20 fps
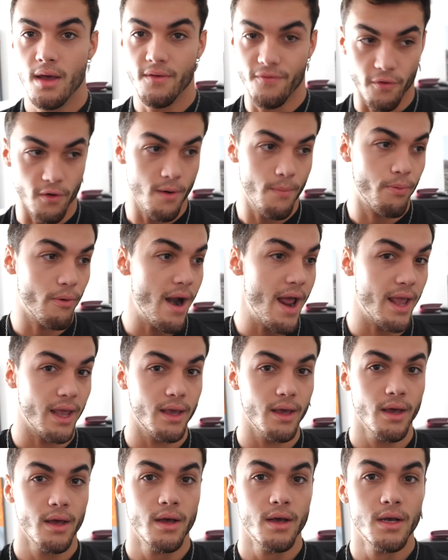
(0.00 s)
for a
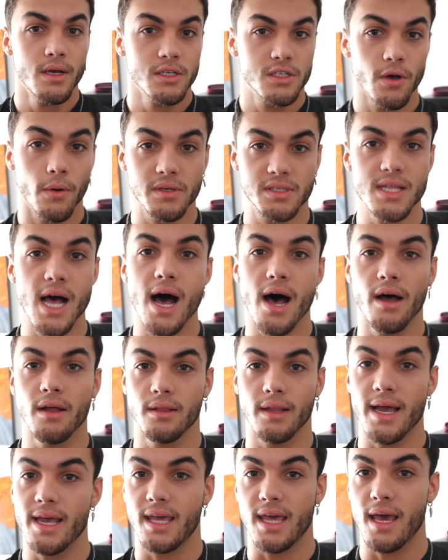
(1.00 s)
prank. So it's not
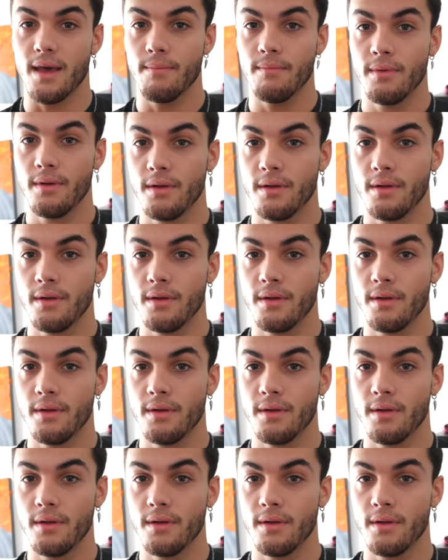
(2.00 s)
unlike him.